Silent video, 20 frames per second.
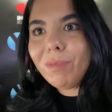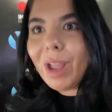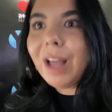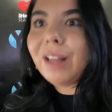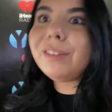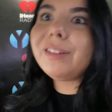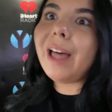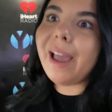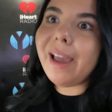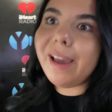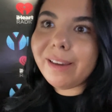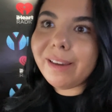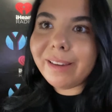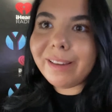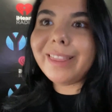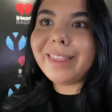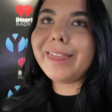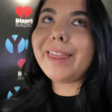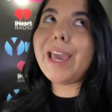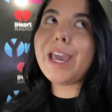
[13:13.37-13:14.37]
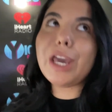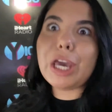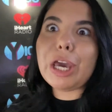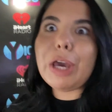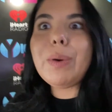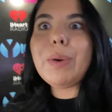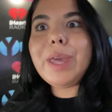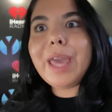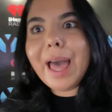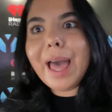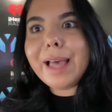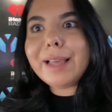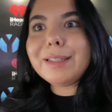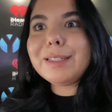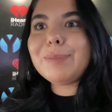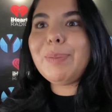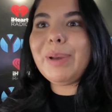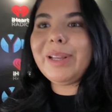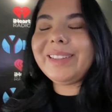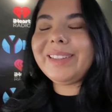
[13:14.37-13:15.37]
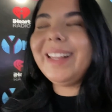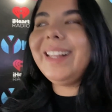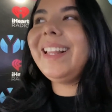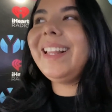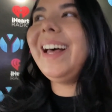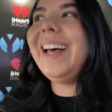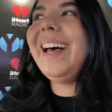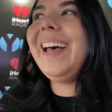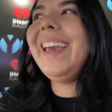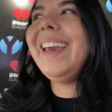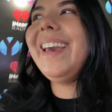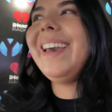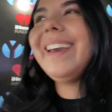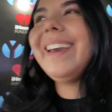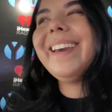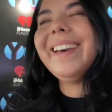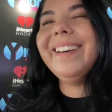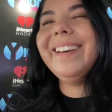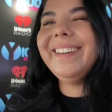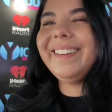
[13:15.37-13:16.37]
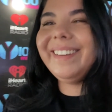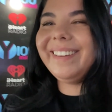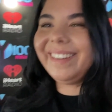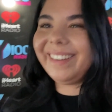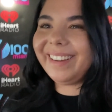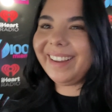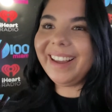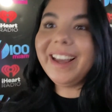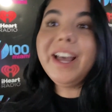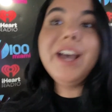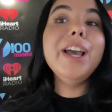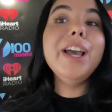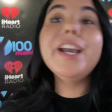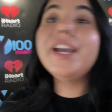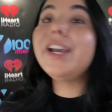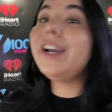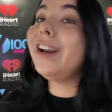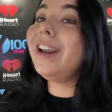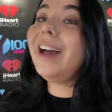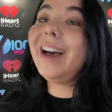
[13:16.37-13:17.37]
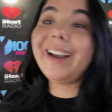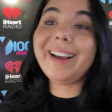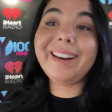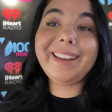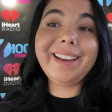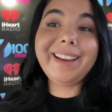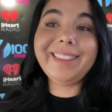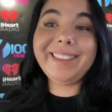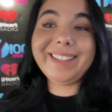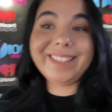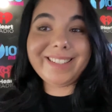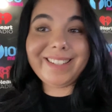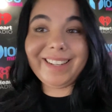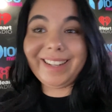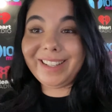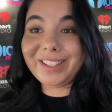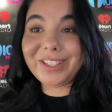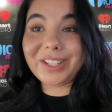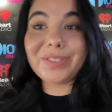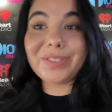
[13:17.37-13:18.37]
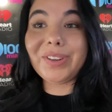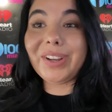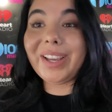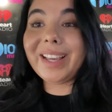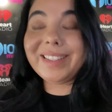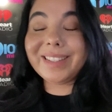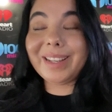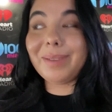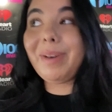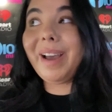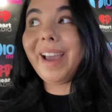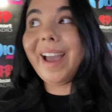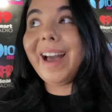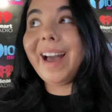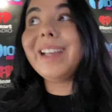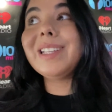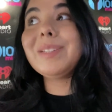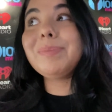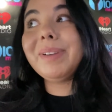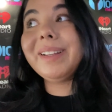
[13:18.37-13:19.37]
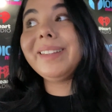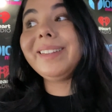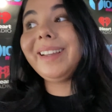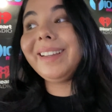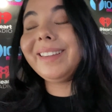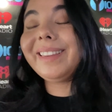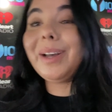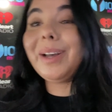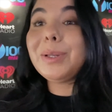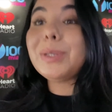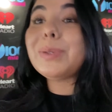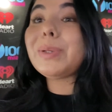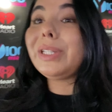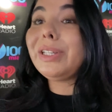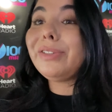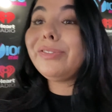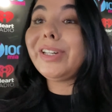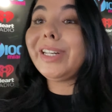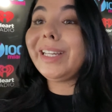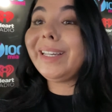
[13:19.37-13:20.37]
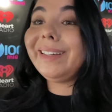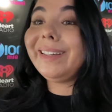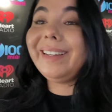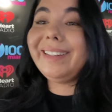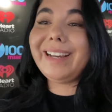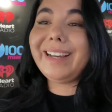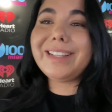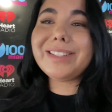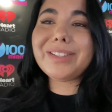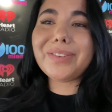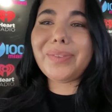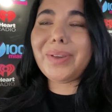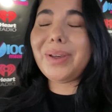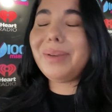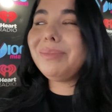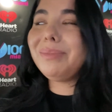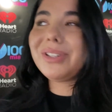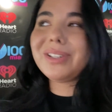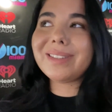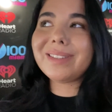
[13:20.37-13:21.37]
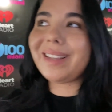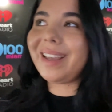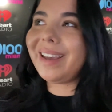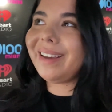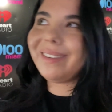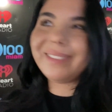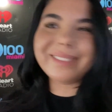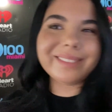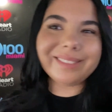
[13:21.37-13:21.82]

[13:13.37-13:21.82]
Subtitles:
Like, thank you, yes, but like, you're not gonna get these tickets just for kissing my ass, but like, that was really funny and nice of him, just like.